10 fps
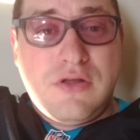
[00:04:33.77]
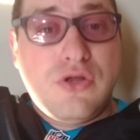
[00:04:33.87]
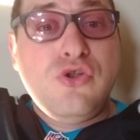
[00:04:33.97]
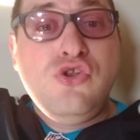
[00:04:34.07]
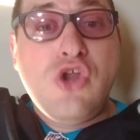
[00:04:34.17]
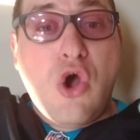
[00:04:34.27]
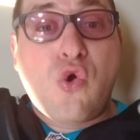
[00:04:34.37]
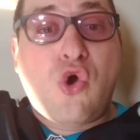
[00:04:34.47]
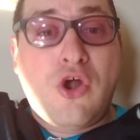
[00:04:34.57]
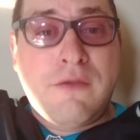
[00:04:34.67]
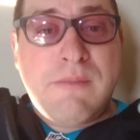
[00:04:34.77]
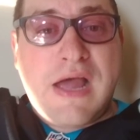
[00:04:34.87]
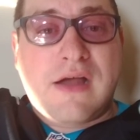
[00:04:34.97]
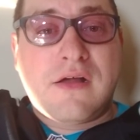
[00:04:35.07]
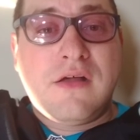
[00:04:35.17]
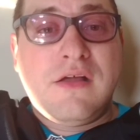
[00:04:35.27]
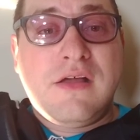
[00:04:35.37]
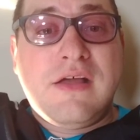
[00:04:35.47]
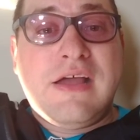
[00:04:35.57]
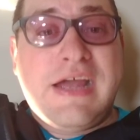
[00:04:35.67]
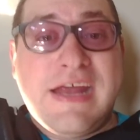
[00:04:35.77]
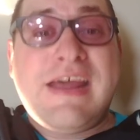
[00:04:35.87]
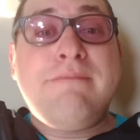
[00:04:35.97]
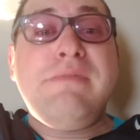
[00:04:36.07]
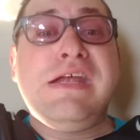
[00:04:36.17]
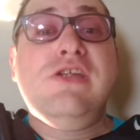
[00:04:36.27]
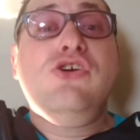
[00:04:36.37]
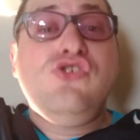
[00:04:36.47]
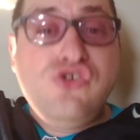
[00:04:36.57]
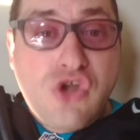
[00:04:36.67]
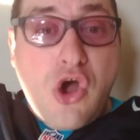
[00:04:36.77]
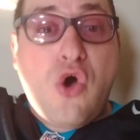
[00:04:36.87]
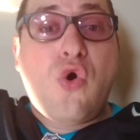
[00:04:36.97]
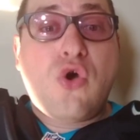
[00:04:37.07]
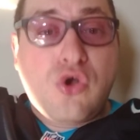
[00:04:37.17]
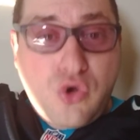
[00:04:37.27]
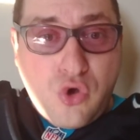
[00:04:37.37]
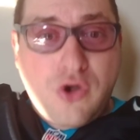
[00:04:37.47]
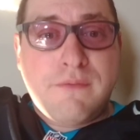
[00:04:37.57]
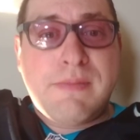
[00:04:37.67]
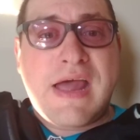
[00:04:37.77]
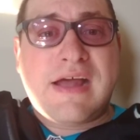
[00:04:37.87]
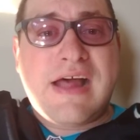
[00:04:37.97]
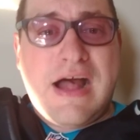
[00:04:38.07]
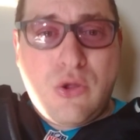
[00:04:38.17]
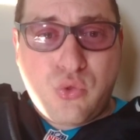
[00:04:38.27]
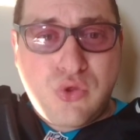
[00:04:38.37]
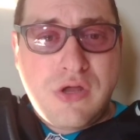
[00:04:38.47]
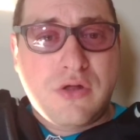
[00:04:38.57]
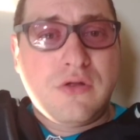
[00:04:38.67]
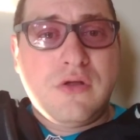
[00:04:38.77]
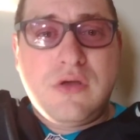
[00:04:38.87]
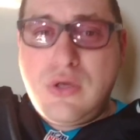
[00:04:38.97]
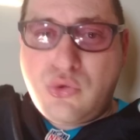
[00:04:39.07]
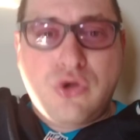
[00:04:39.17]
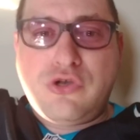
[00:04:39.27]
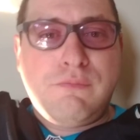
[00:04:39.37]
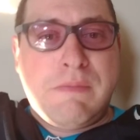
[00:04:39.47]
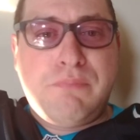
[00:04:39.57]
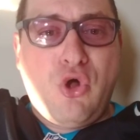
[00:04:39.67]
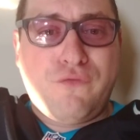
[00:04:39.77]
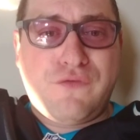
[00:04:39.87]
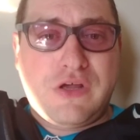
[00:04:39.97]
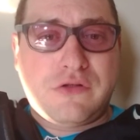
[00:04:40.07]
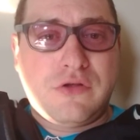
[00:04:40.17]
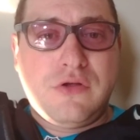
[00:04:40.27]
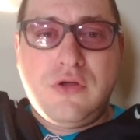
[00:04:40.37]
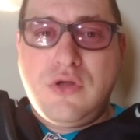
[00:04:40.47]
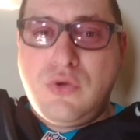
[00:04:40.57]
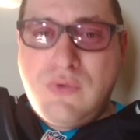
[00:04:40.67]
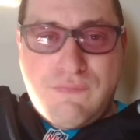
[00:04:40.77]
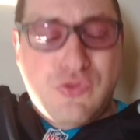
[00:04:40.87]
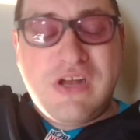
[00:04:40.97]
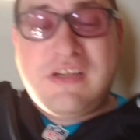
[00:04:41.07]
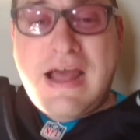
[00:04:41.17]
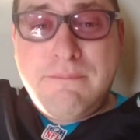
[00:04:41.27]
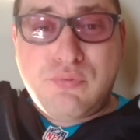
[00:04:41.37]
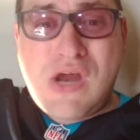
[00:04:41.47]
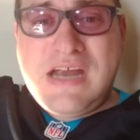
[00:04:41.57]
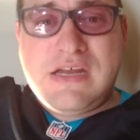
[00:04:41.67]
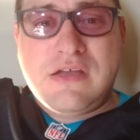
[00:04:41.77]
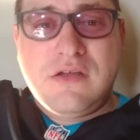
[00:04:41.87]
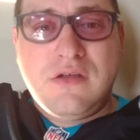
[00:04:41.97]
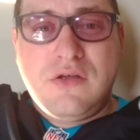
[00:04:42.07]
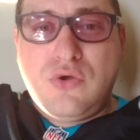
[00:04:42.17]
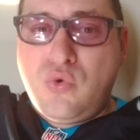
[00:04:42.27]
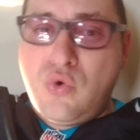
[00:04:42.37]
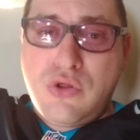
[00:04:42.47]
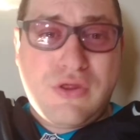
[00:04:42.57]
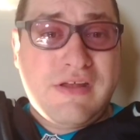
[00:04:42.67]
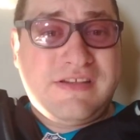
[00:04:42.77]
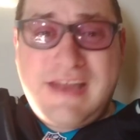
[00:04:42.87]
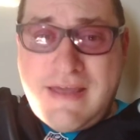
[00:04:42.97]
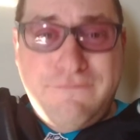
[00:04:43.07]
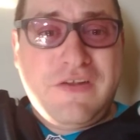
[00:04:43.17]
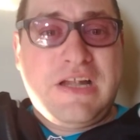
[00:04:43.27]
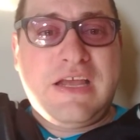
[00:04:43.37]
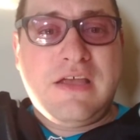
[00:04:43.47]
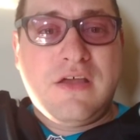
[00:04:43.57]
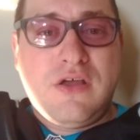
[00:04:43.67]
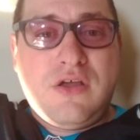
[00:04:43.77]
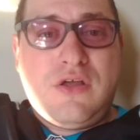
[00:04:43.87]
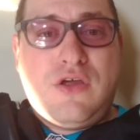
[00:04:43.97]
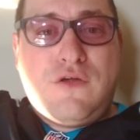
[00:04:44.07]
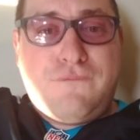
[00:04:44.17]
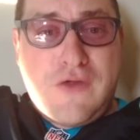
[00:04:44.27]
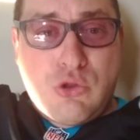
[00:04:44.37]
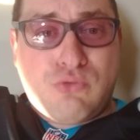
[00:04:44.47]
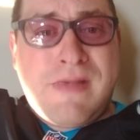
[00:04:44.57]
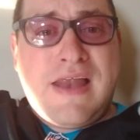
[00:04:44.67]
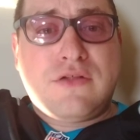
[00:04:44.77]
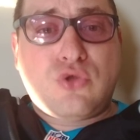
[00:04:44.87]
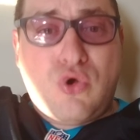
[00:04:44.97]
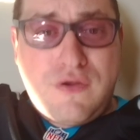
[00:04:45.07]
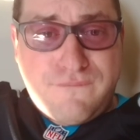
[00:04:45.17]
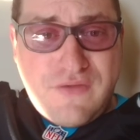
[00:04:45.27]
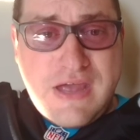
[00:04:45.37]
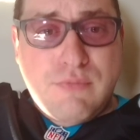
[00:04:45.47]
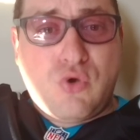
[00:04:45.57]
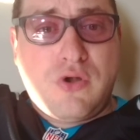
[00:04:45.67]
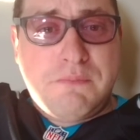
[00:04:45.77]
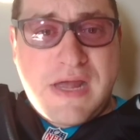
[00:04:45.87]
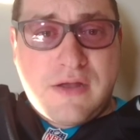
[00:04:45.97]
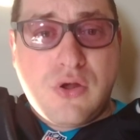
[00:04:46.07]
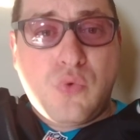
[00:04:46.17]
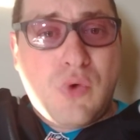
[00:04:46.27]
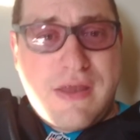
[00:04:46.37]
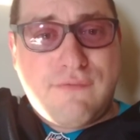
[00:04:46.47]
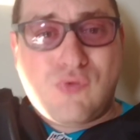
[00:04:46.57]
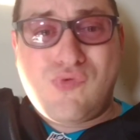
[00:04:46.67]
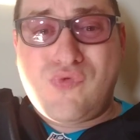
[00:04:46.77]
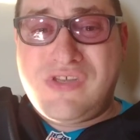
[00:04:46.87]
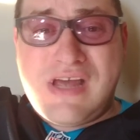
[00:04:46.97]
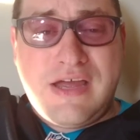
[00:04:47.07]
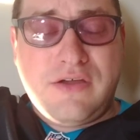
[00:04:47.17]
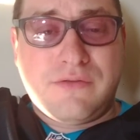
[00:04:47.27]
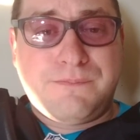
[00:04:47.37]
No quarterback, and I mean no quarterback out there, is going to be perfect. We've seen Tom Brady, who is a definitely first ballot Hall of Fame quarterback, whenever he retire,